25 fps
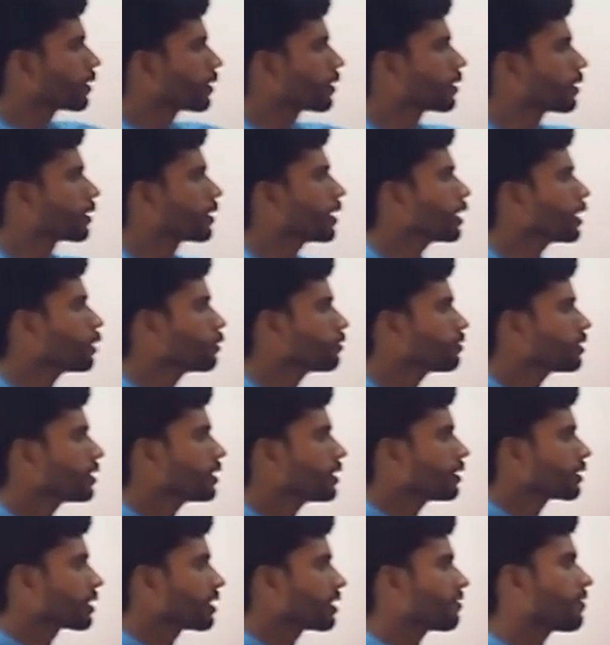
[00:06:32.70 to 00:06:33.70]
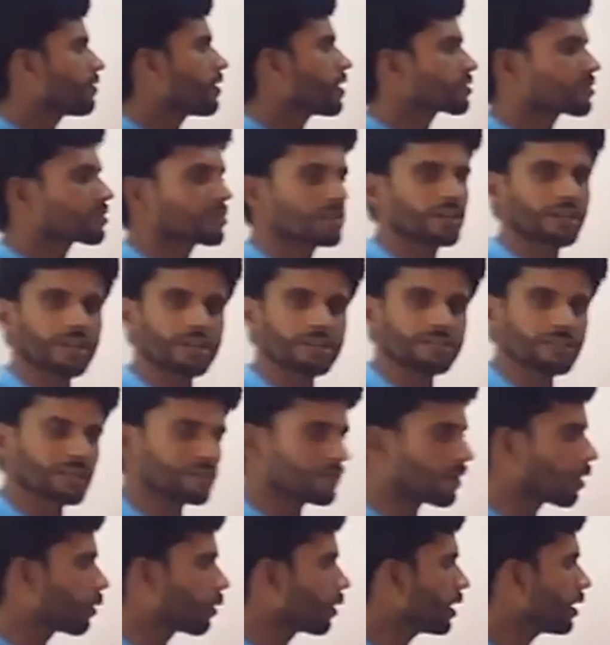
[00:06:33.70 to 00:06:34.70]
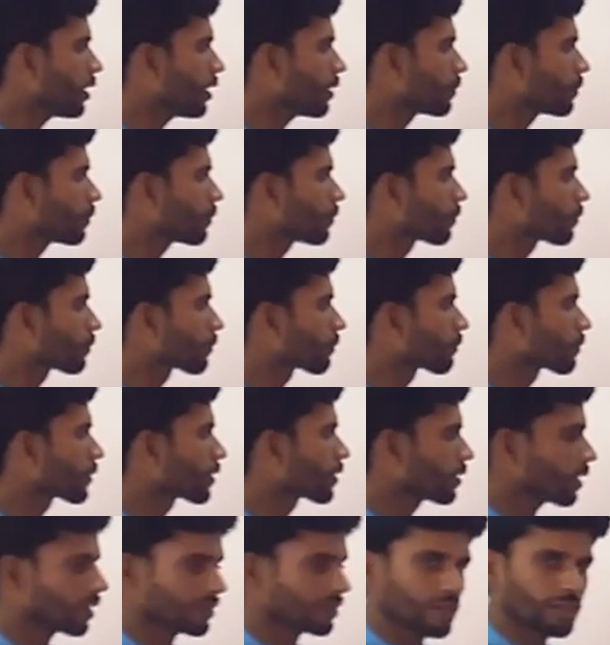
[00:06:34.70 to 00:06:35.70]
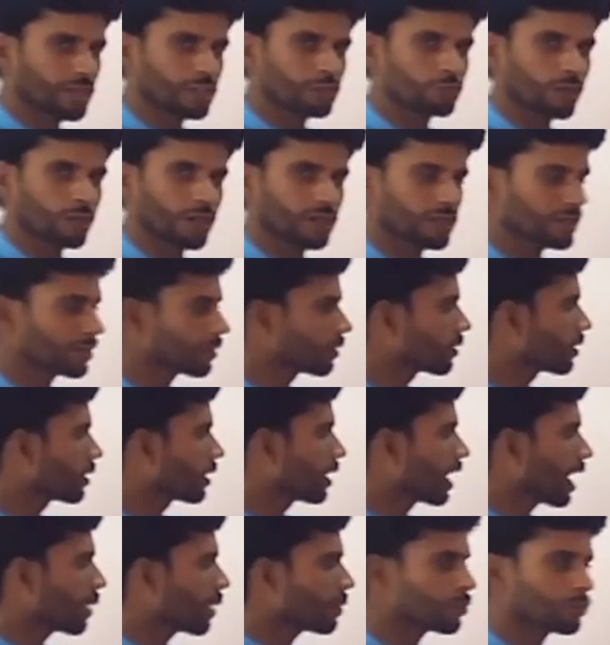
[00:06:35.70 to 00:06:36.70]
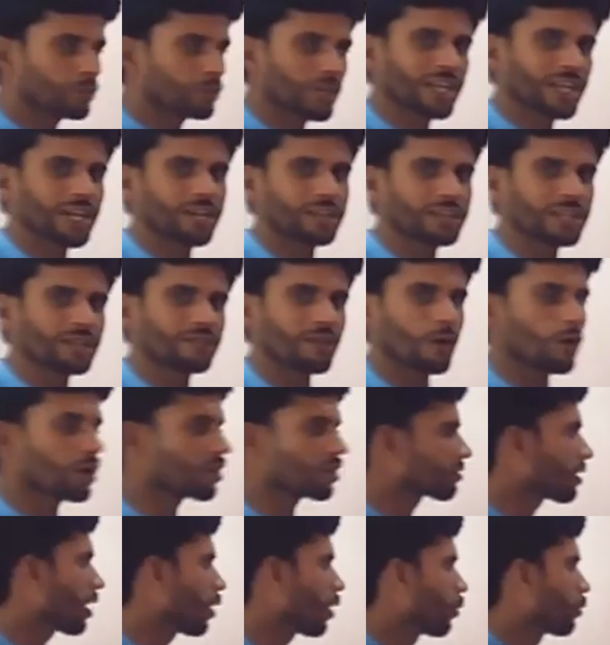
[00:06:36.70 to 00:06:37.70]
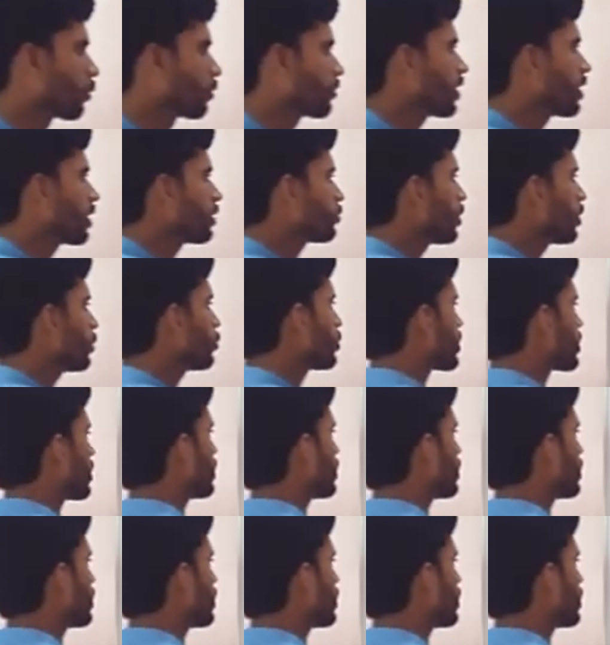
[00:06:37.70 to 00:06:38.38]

here you see the first letter is a vowel, and that is why, I mean, we are getting a vowel sound. That is why we shall